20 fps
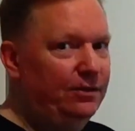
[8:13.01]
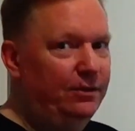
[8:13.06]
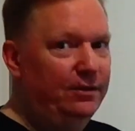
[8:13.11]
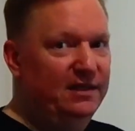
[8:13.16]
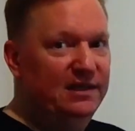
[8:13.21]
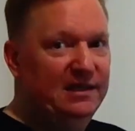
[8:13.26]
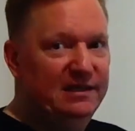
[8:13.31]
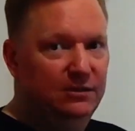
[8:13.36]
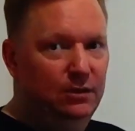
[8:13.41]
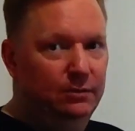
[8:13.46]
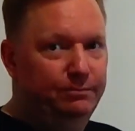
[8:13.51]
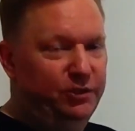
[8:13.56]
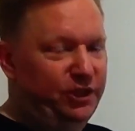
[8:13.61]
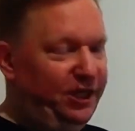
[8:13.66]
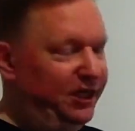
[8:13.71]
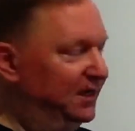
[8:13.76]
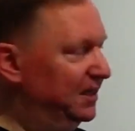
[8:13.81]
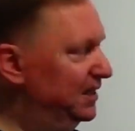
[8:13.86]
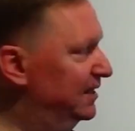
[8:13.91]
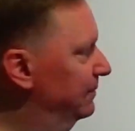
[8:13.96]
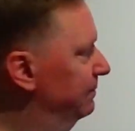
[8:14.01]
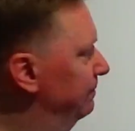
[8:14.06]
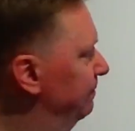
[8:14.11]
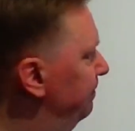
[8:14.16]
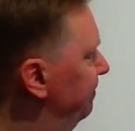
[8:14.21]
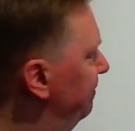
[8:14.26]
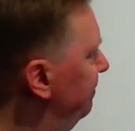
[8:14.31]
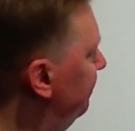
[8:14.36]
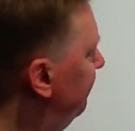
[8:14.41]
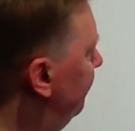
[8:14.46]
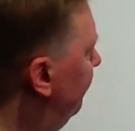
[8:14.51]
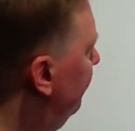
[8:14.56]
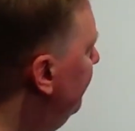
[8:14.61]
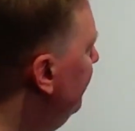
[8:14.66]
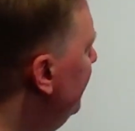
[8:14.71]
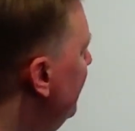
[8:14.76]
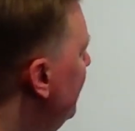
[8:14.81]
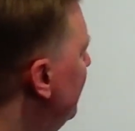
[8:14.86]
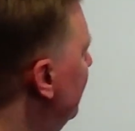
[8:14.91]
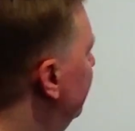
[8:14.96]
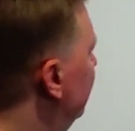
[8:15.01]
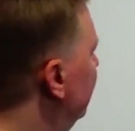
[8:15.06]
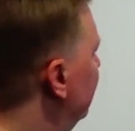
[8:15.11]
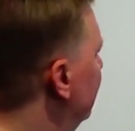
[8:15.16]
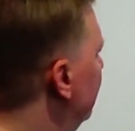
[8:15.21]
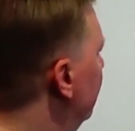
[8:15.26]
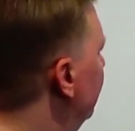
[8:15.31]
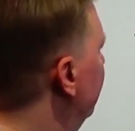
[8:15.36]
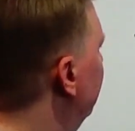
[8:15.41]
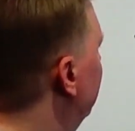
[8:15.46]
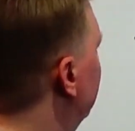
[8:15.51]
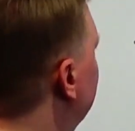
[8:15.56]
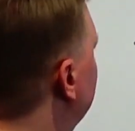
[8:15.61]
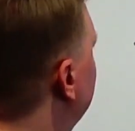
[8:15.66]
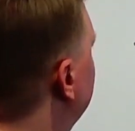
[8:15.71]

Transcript: on these objects. So